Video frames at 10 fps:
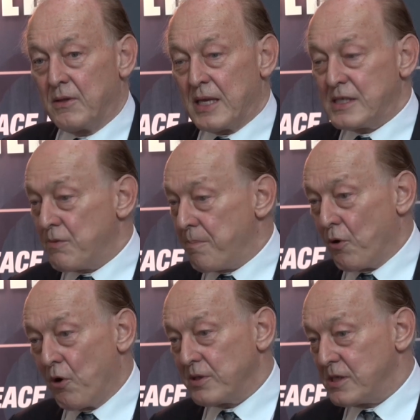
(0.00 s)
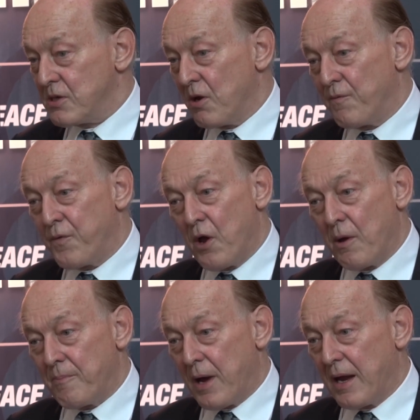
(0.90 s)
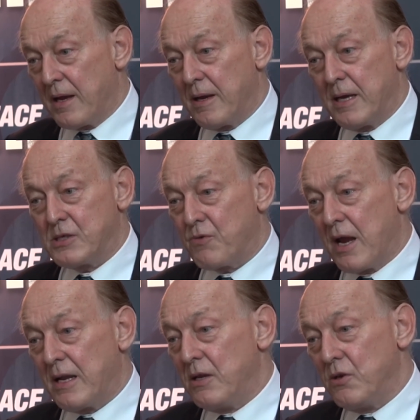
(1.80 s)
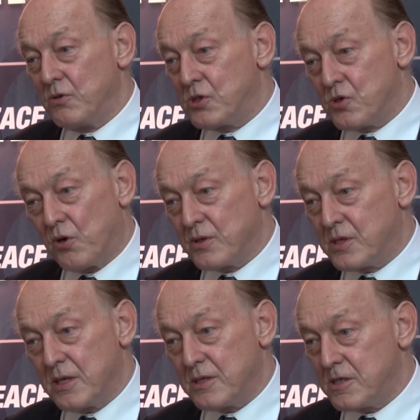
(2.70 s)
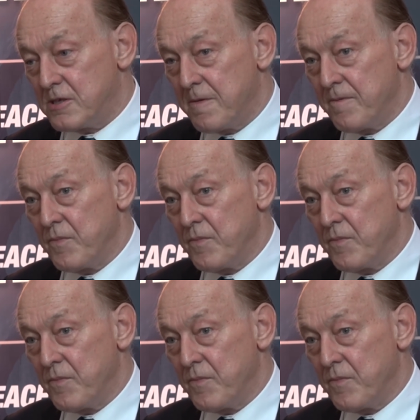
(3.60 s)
This report is confirmed by Israeli news sources,